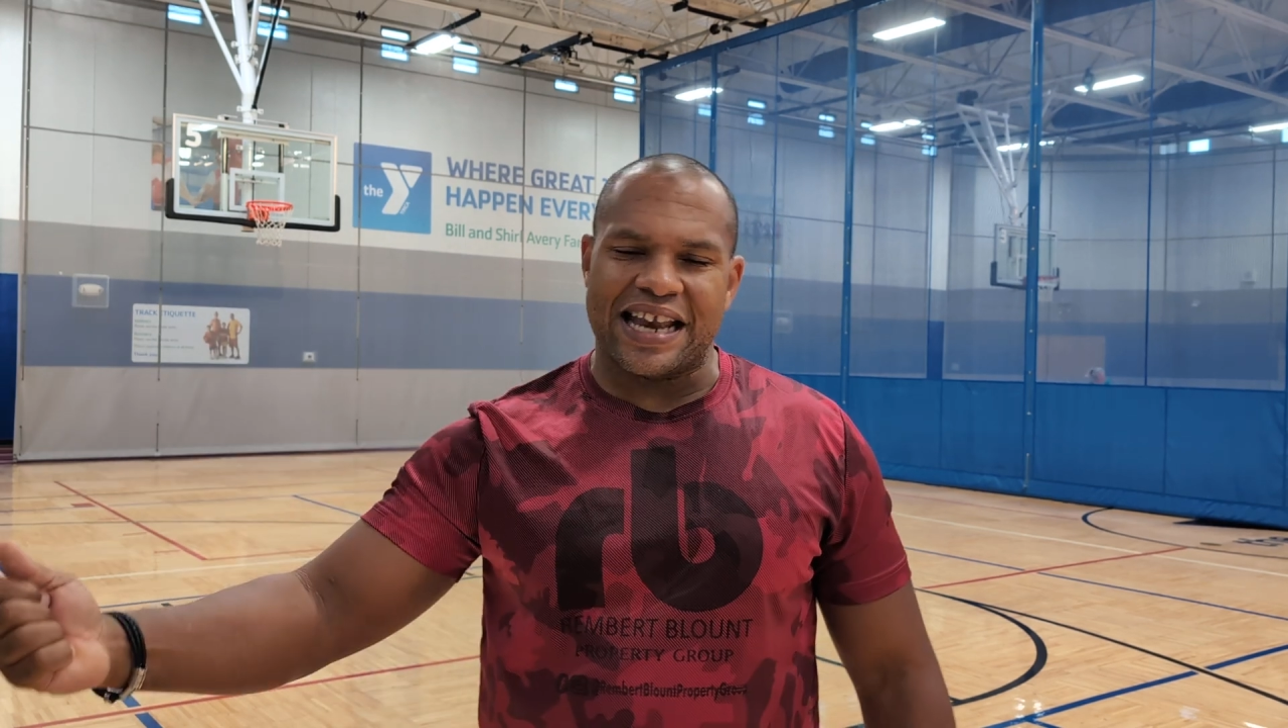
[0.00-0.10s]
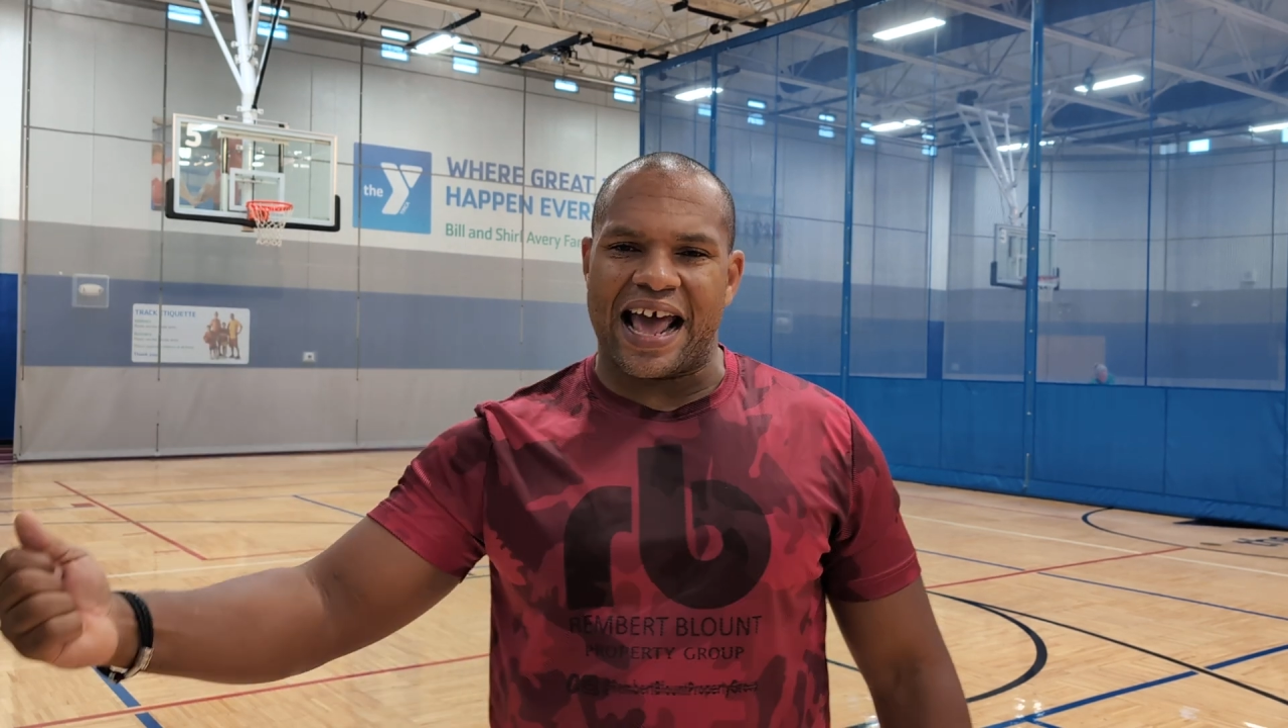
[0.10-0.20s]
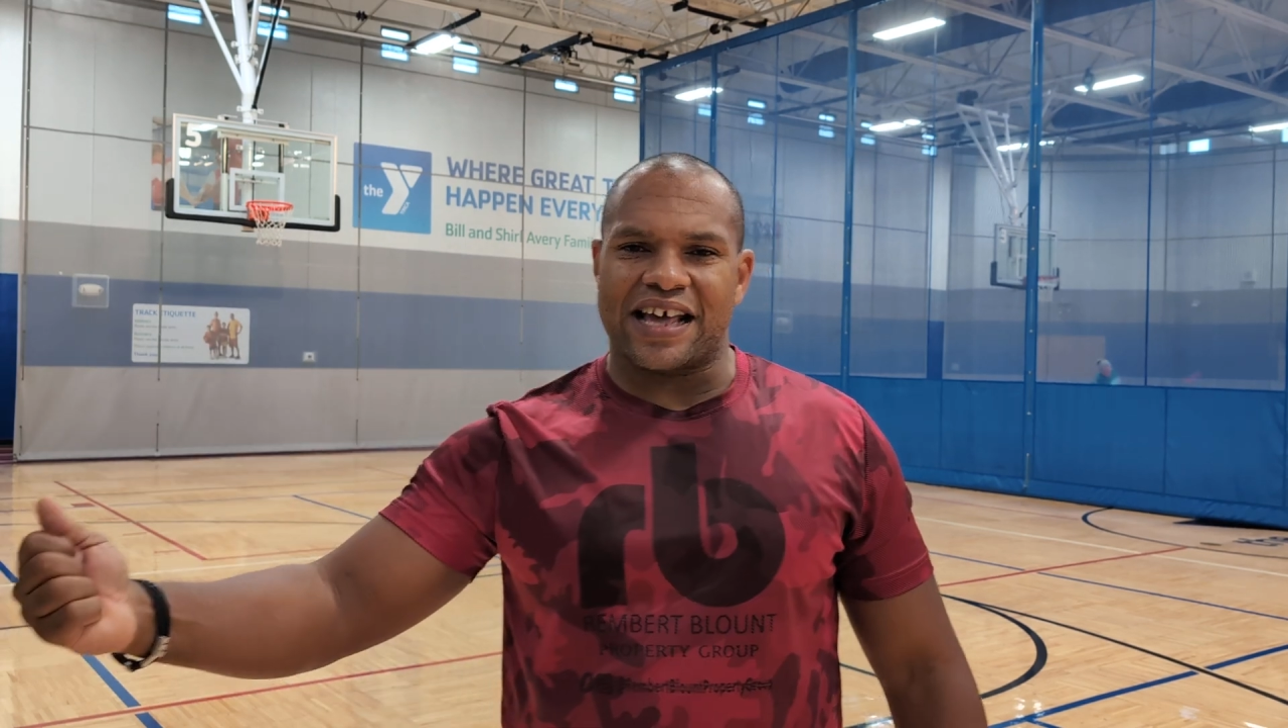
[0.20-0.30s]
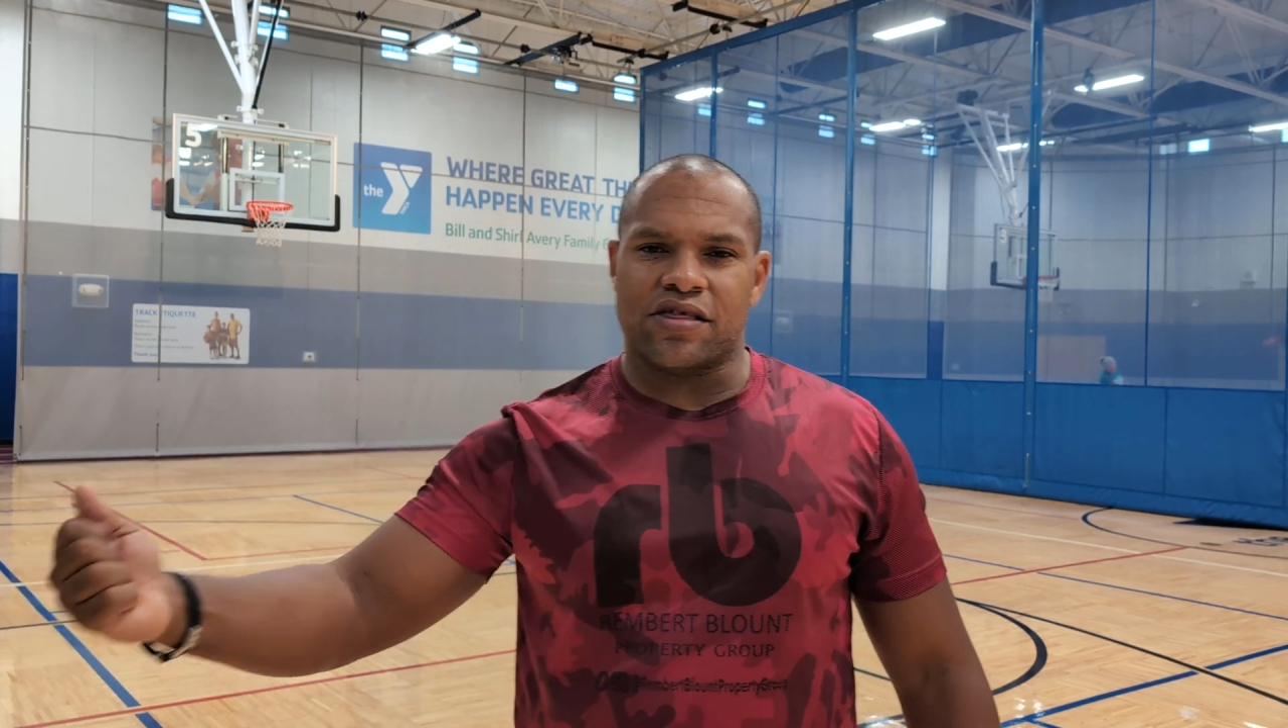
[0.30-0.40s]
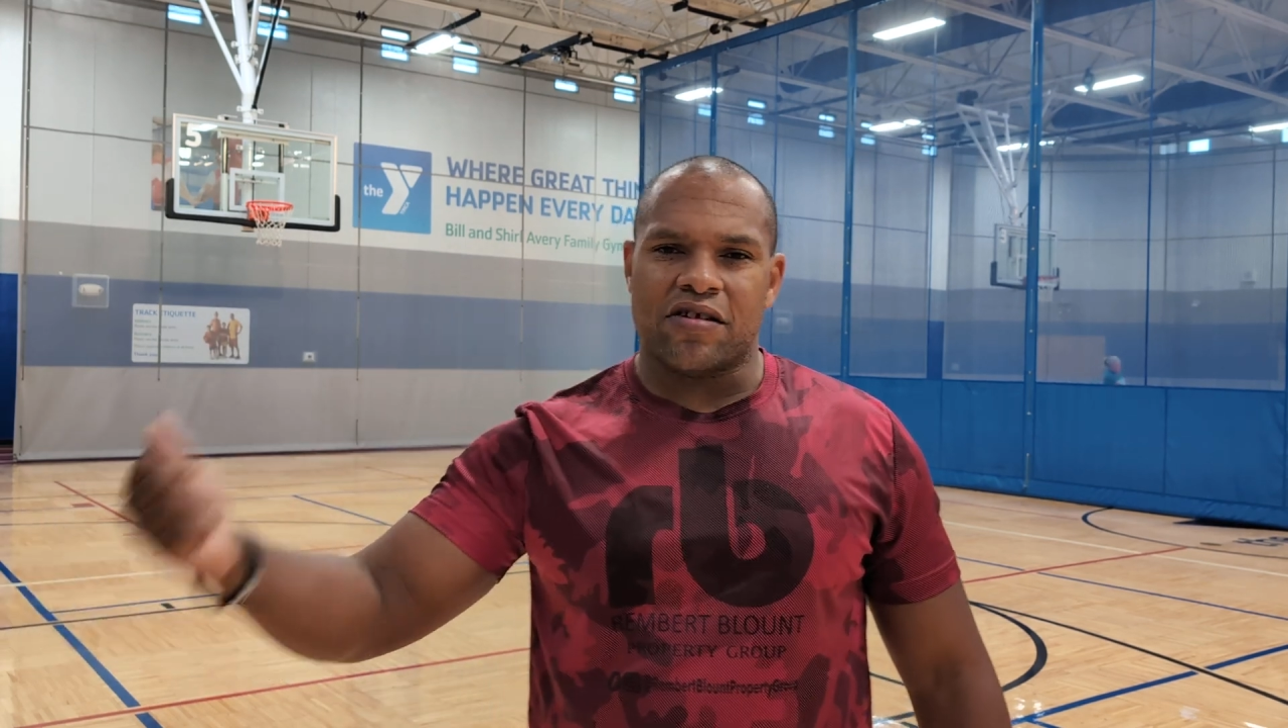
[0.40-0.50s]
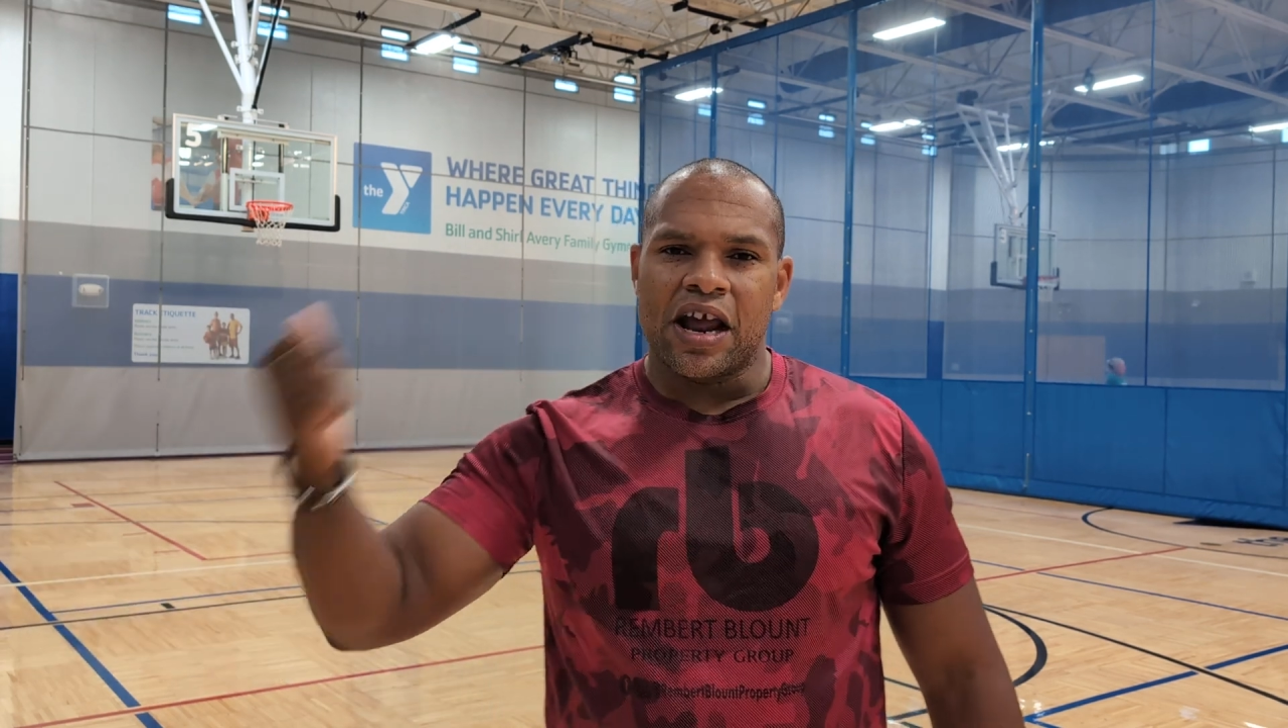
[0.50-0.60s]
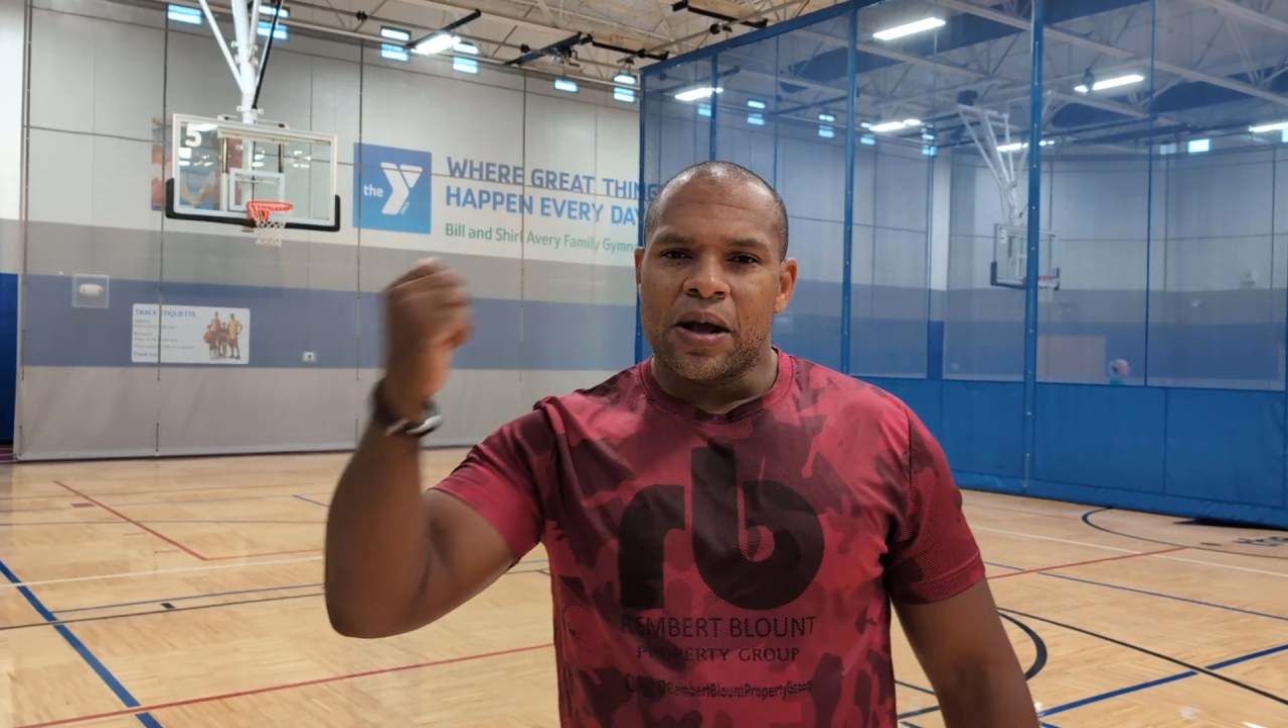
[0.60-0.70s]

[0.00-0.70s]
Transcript: next